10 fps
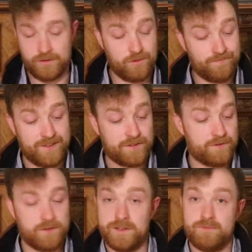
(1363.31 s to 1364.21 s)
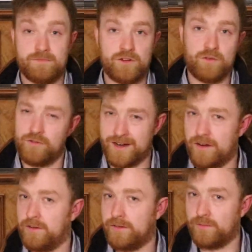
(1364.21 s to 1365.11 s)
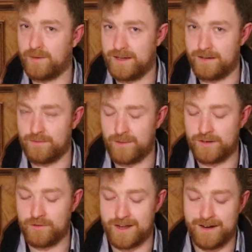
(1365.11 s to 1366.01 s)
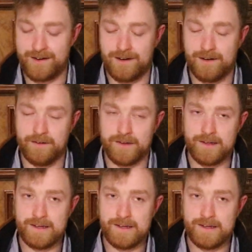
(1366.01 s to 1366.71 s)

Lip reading: So that's for the 2 or 3 outings we do get in Ireland.